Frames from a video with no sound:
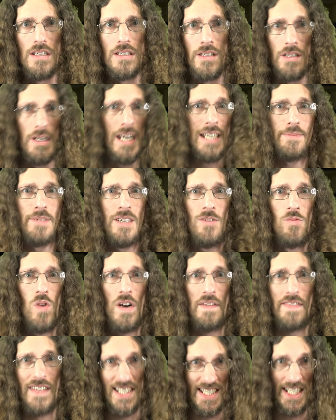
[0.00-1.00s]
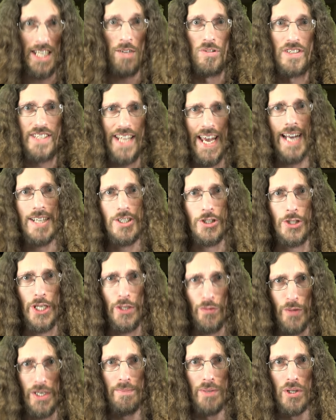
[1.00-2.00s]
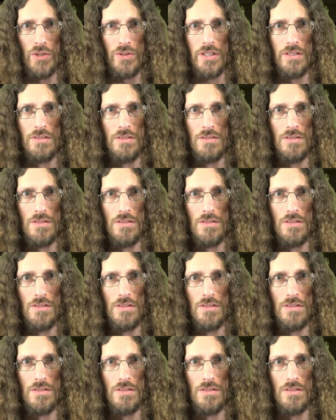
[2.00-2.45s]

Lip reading: Don't ask me what, the sequel's actually a reboot.